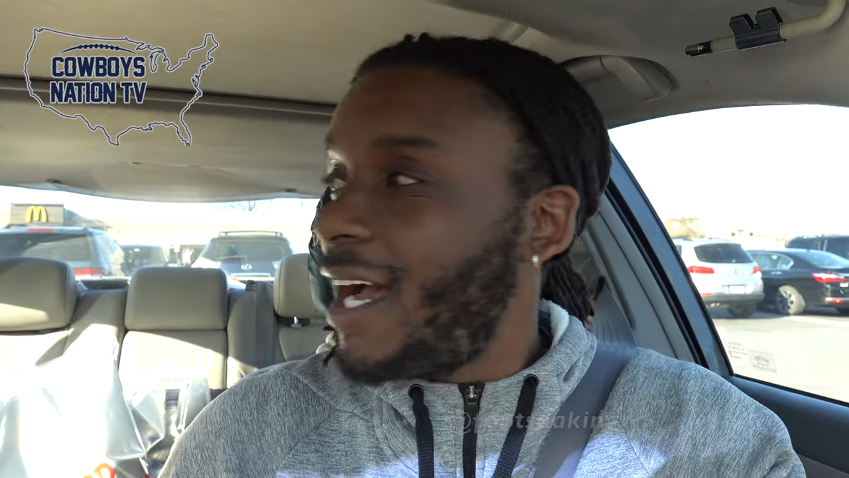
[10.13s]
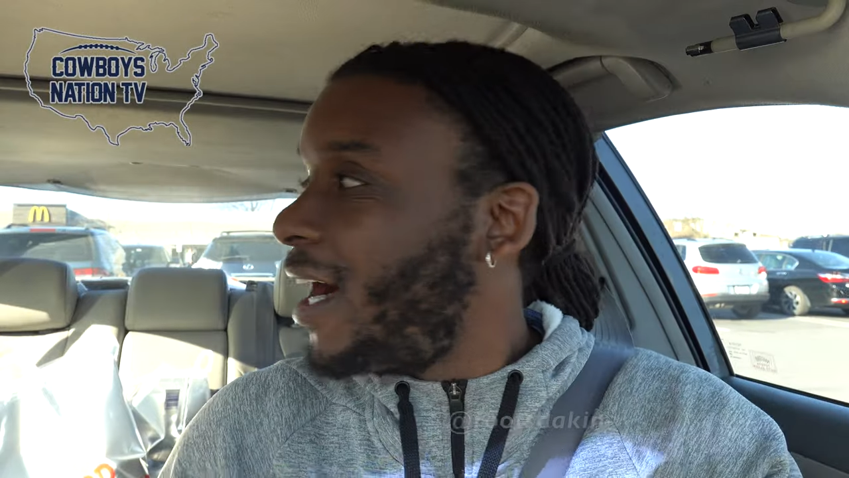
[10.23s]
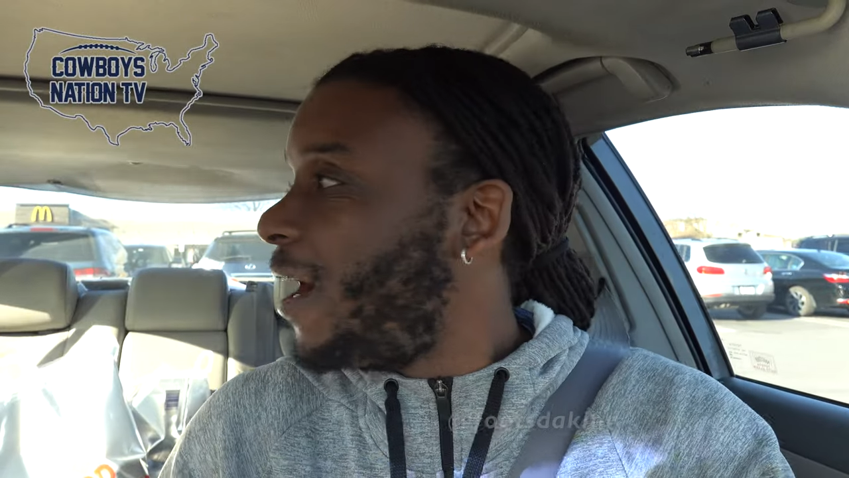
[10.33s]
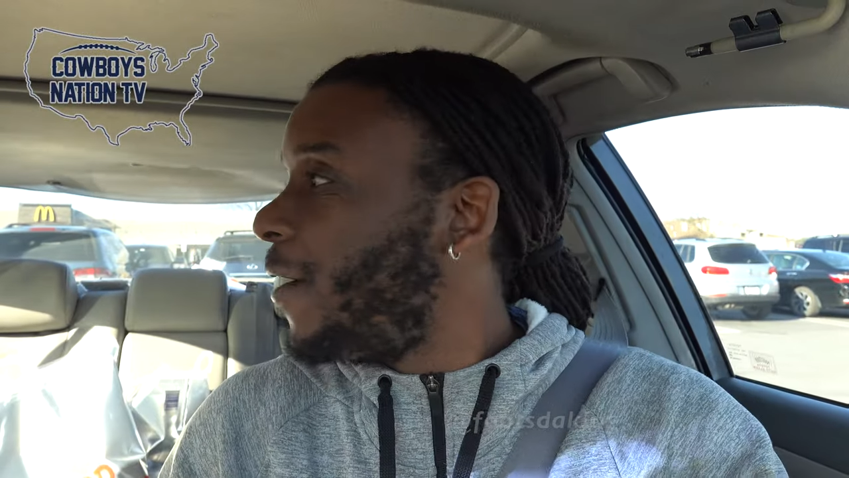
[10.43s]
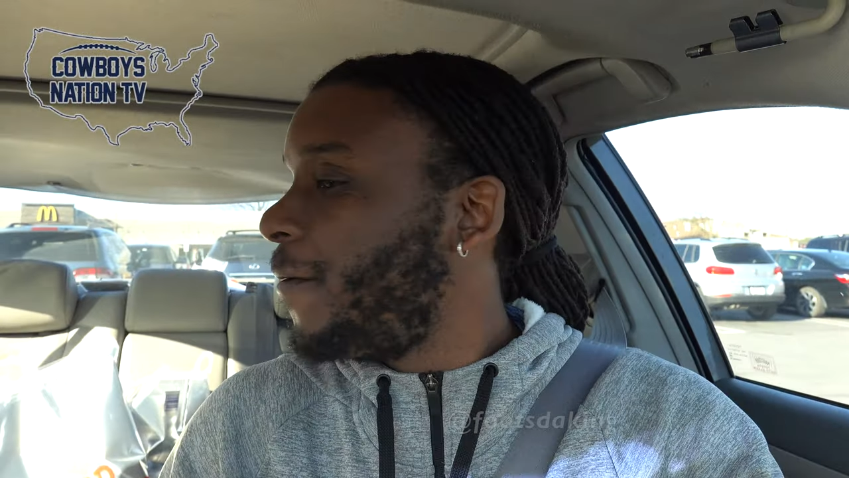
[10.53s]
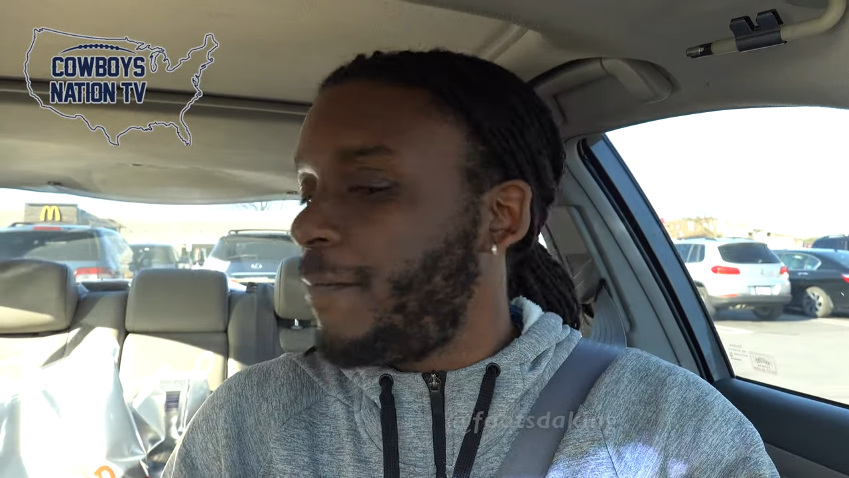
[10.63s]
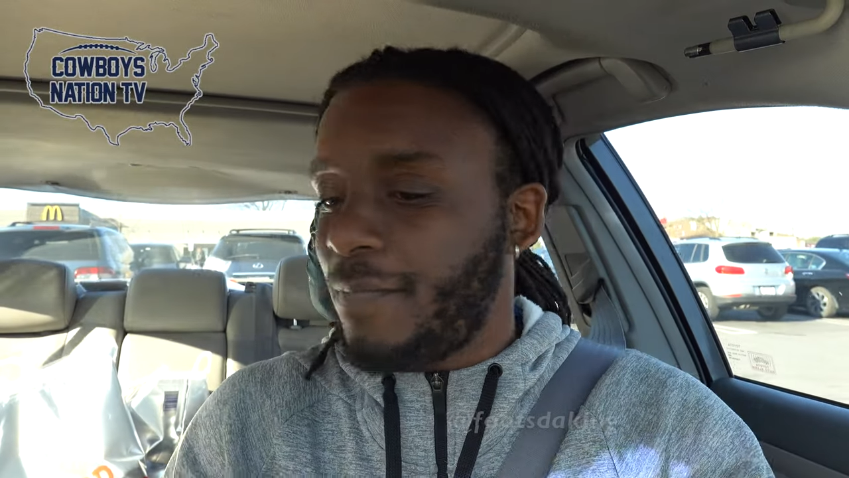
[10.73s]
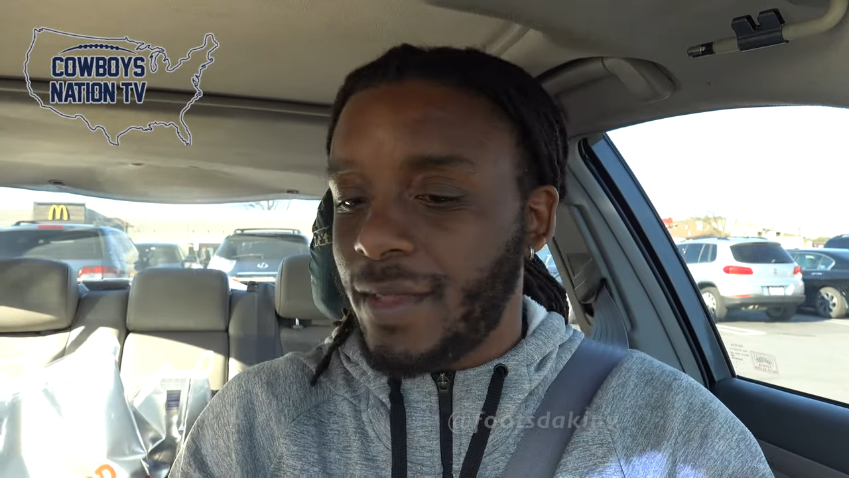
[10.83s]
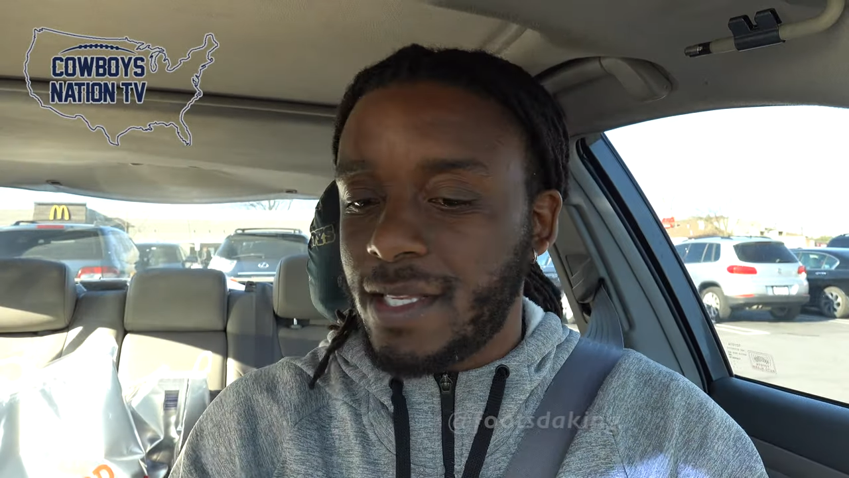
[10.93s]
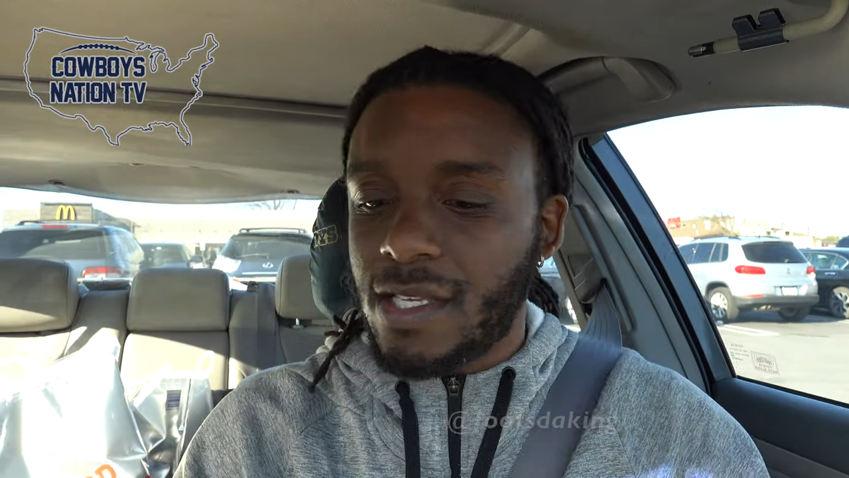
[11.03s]

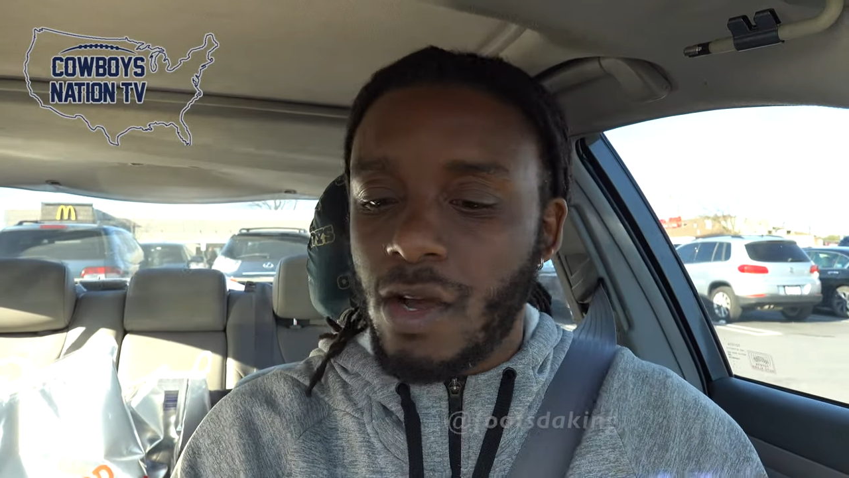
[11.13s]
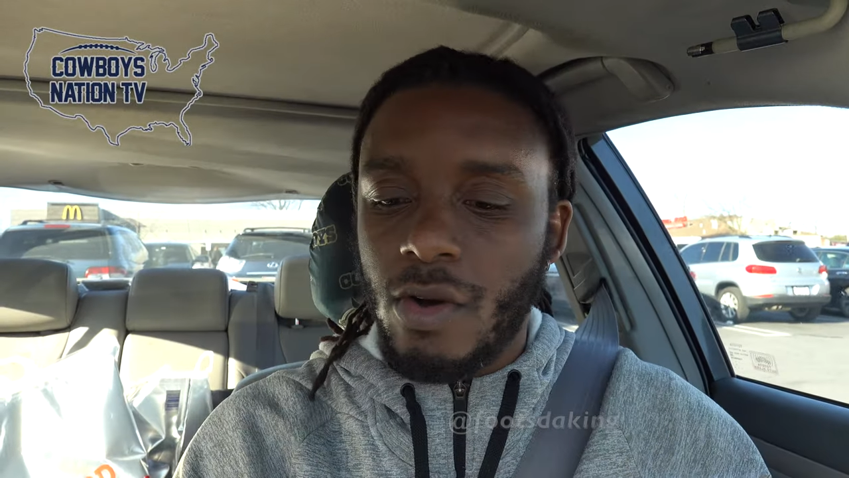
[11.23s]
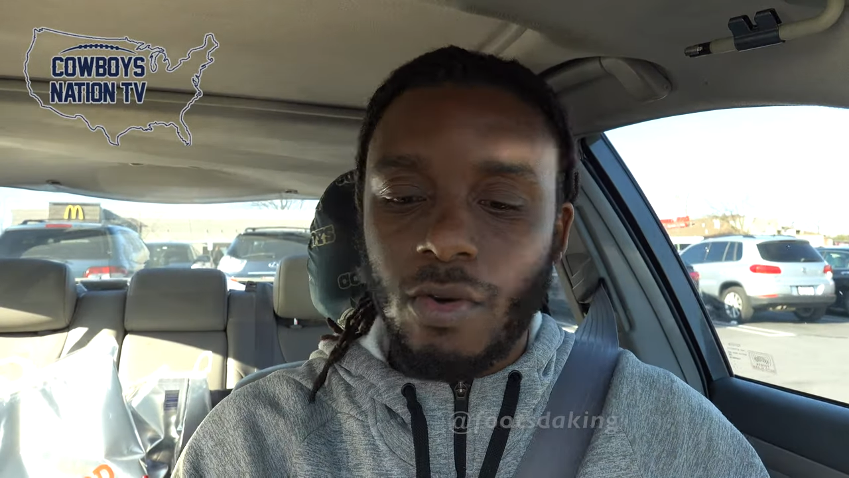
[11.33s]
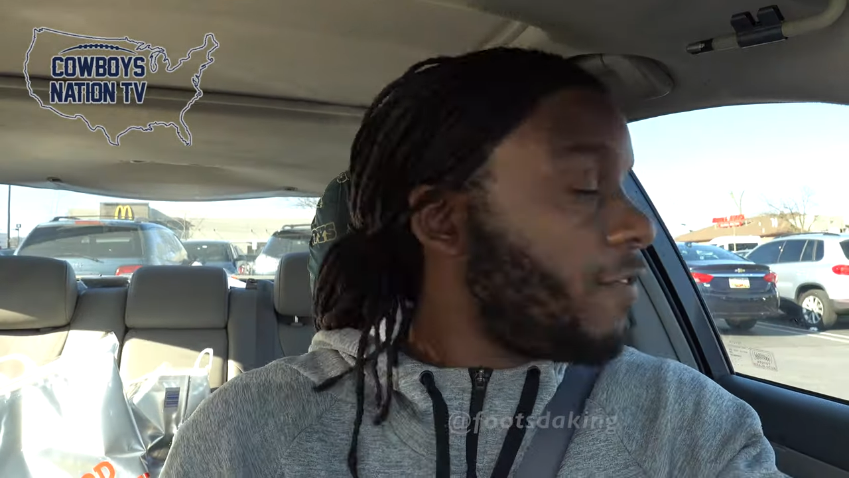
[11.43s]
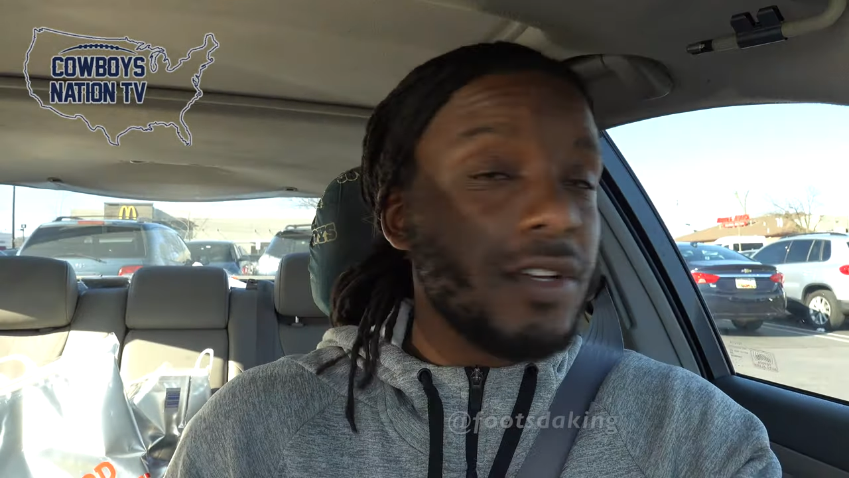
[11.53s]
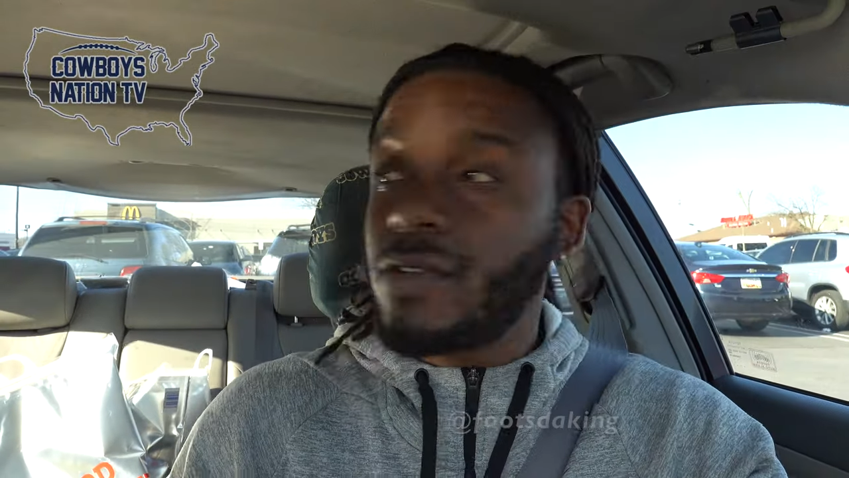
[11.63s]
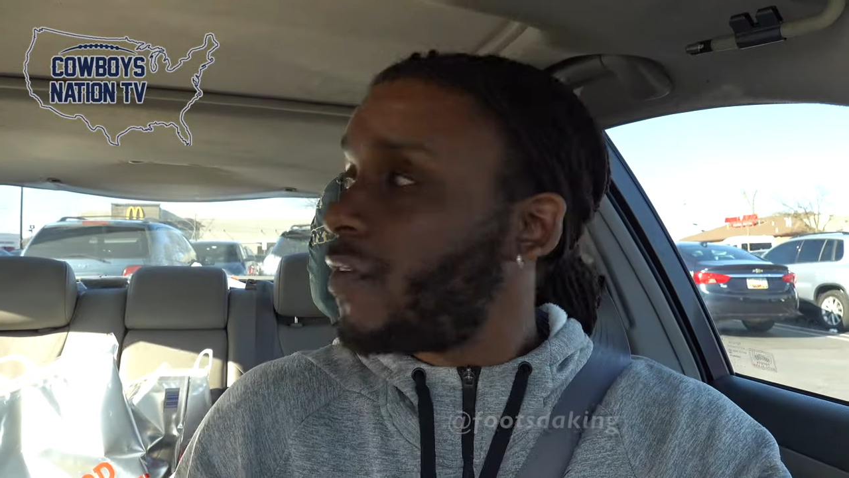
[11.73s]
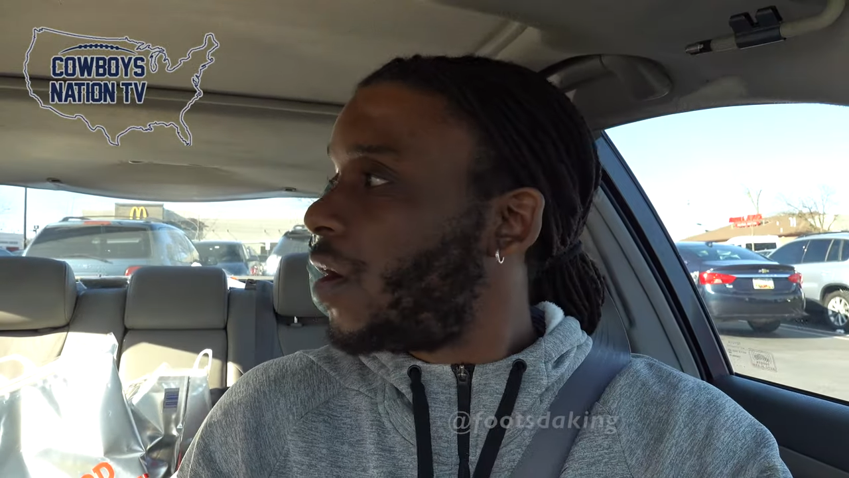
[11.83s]
Um, so first of